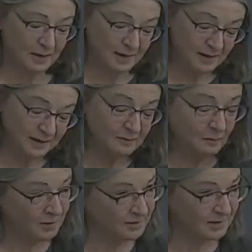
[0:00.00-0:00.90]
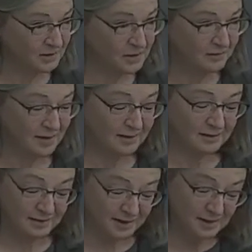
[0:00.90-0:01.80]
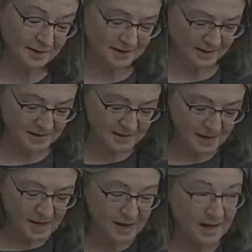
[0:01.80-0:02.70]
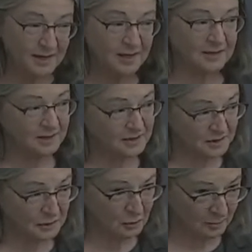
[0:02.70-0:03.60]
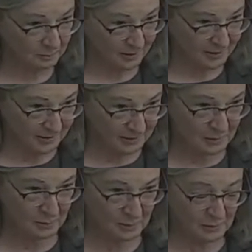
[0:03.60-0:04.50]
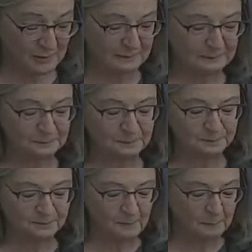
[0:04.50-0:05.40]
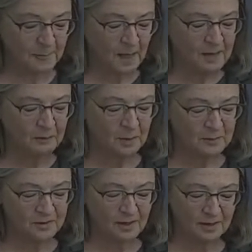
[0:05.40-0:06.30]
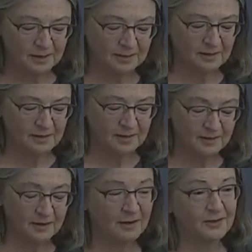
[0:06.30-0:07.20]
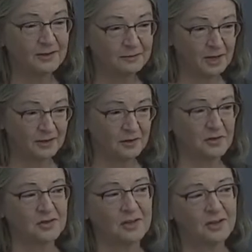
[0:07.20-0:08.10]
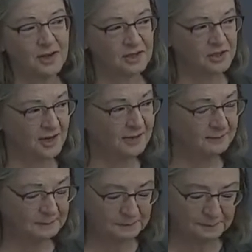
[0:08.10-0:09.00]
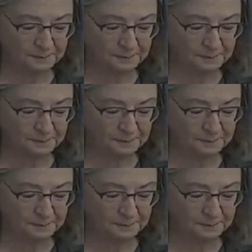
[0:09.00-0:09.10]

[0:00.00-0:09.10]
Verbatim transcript: And one such event did exist, and it is incorporated into the poem. The poem's called In the Garden of Dr. Sun Yat-sen.